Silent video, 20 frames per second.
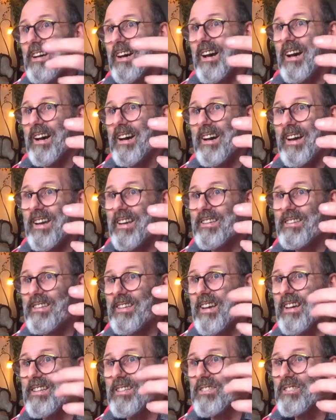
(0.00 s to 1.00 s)

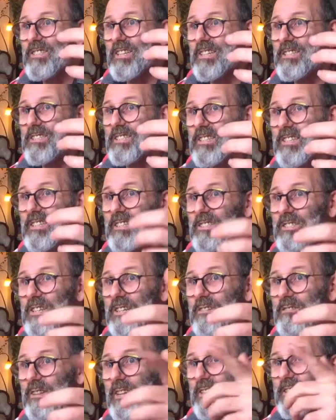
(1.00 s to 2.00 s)
88 is 16,
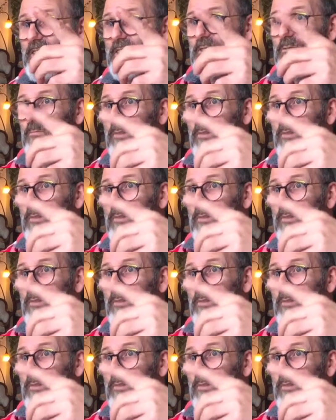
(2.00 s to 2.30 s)
so that is